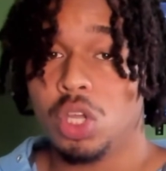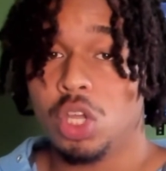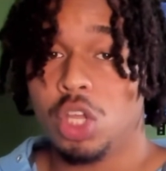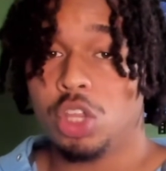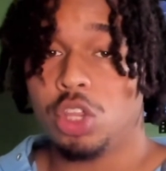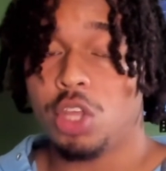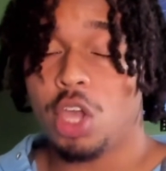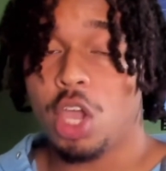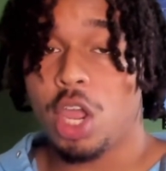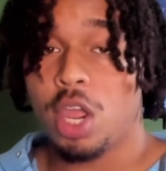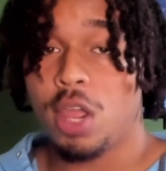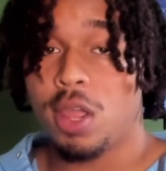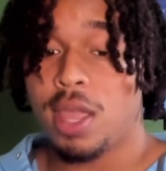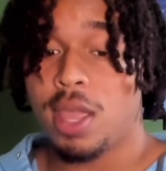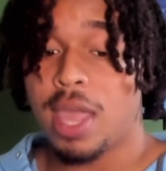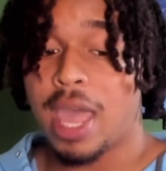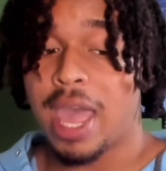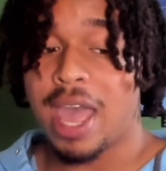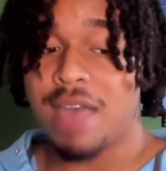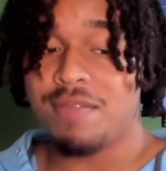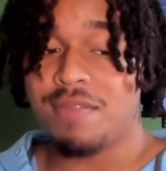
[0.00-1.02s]
they
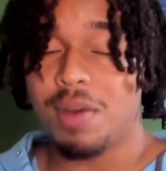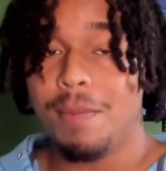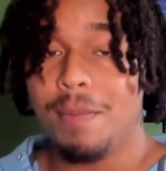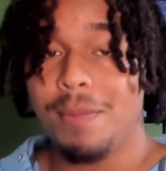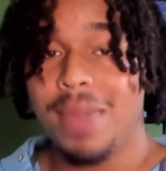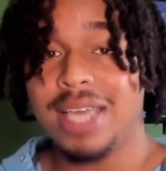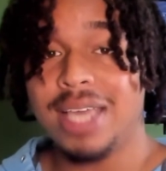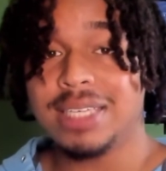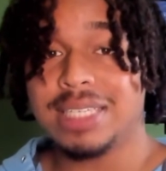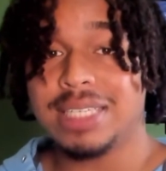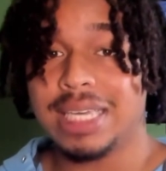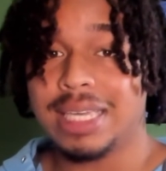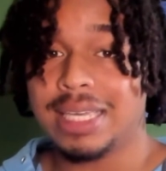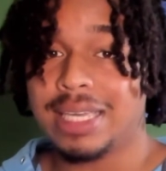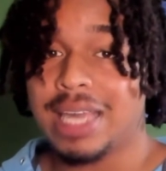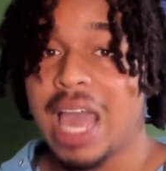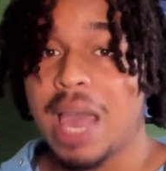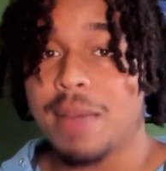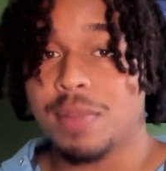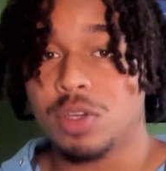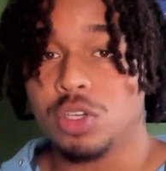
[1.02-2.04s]
have amazing
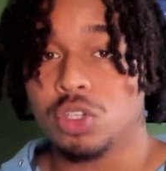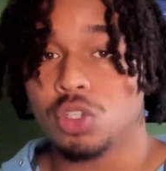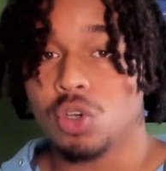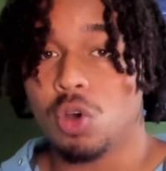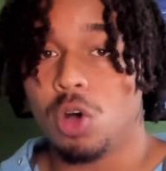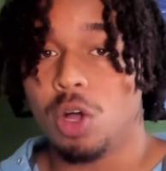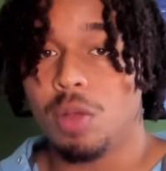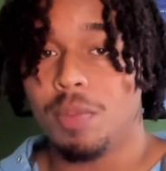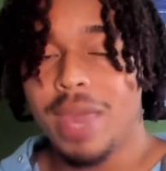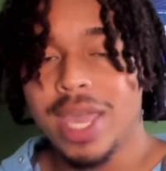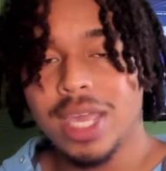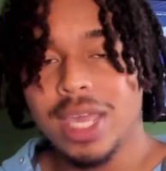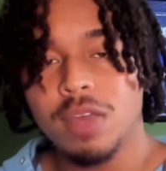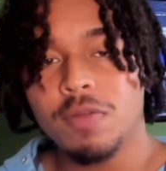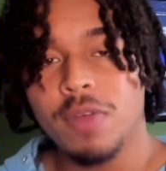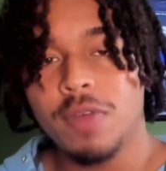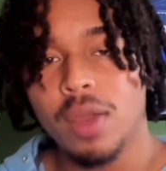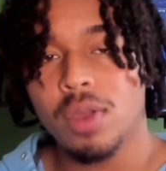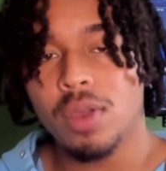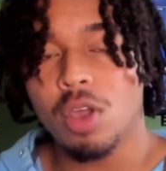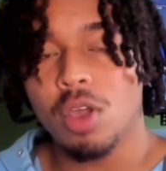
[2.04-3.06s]
gap control, make it
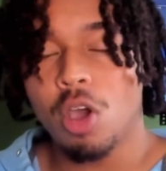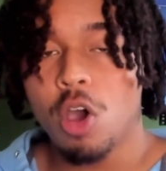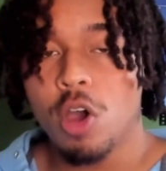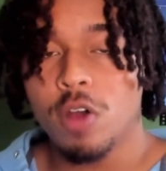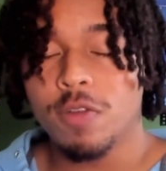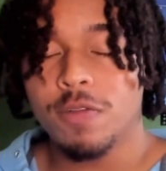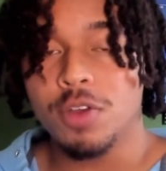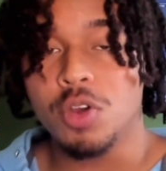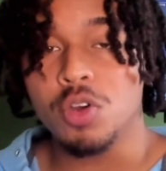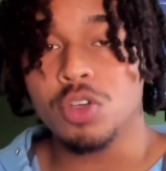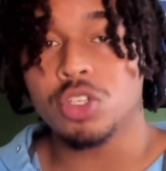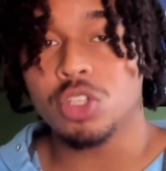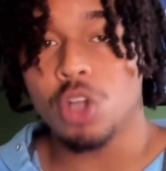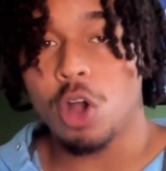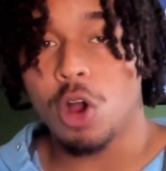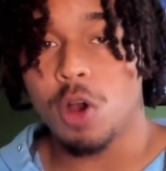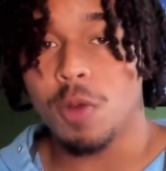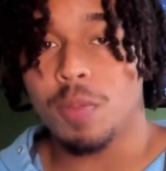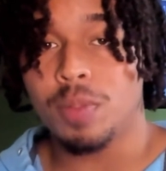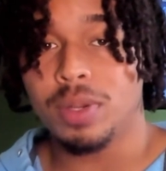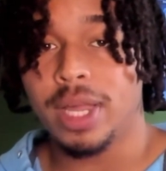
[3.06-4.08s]
very hard for your
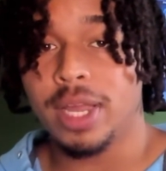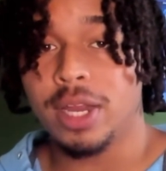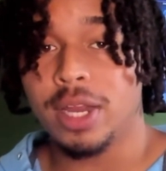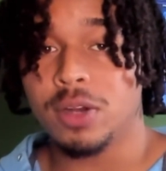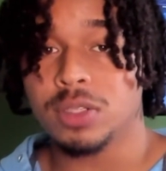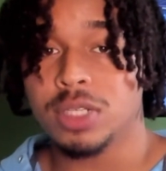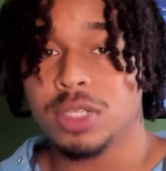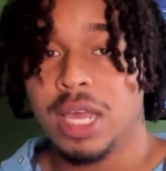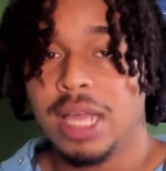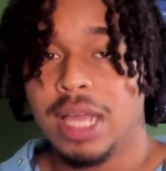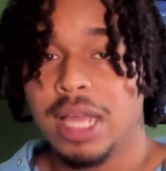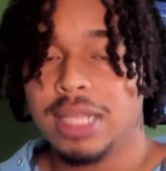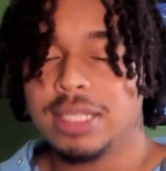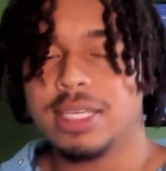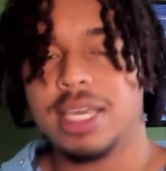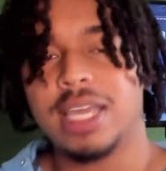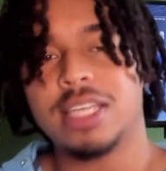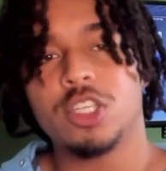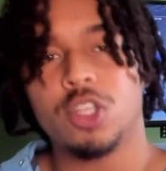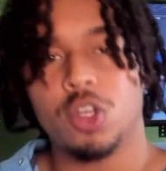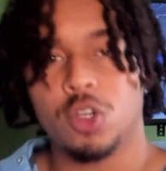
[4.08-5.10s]
star players to
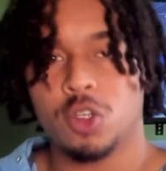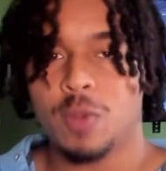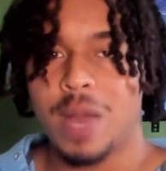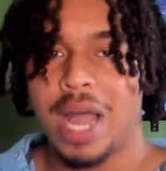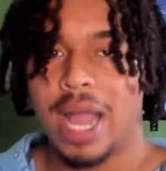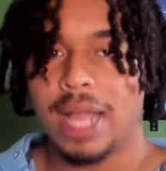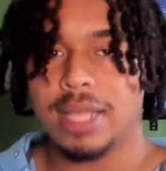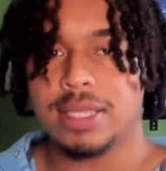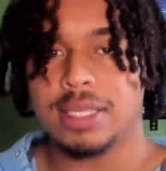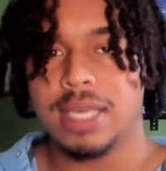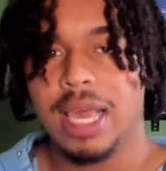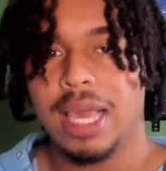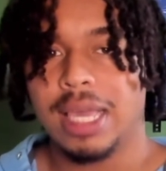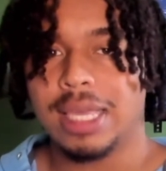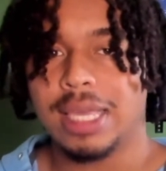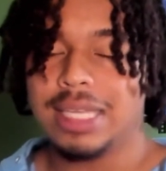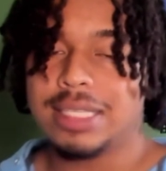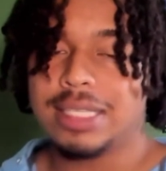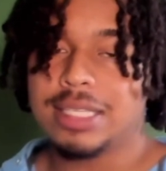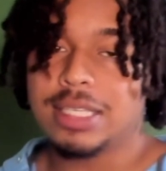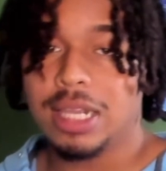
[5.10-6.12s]
get to their spots,
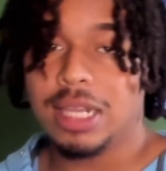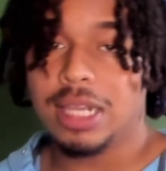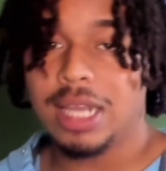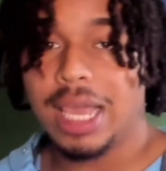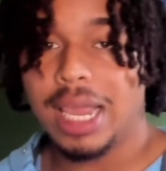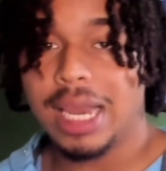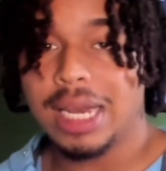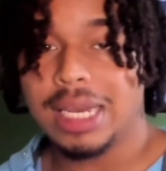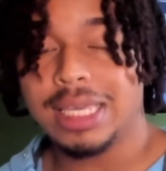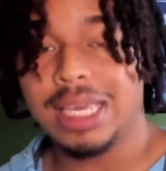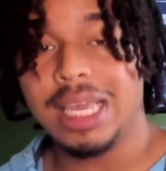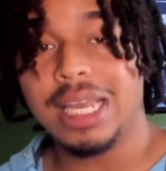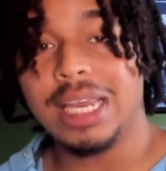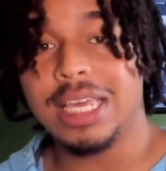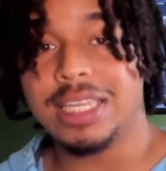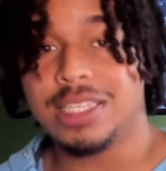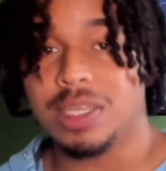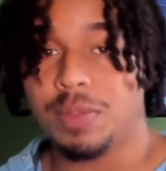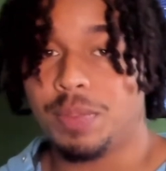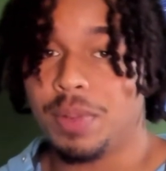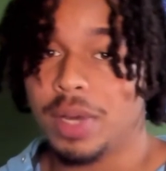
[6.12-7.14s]
get to the lane, get
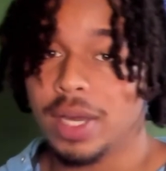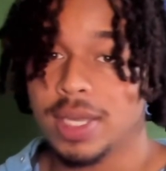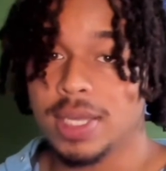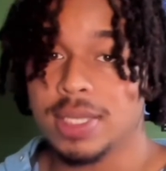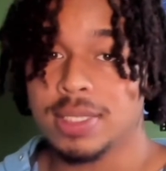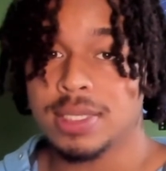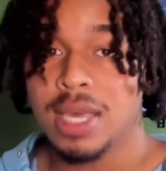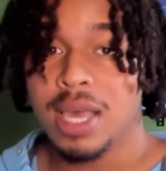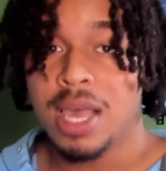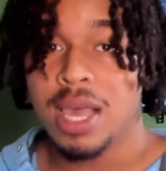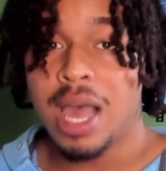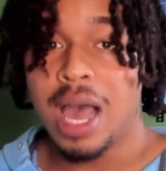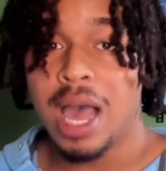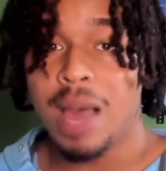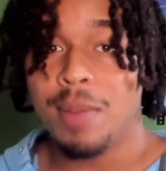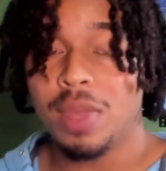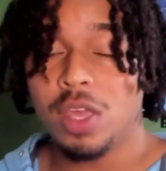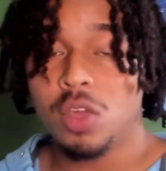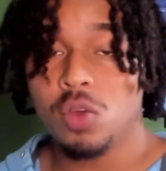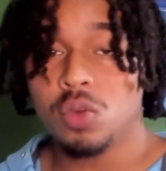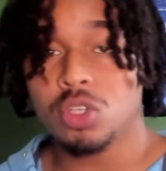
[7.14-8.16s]
easy buckets. I
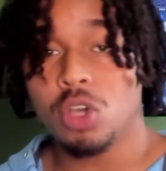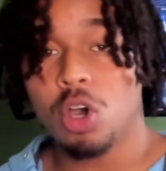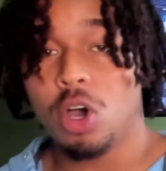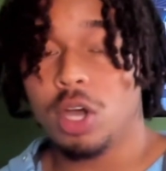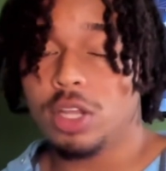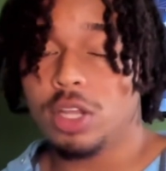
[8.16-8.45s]
mean, you saw in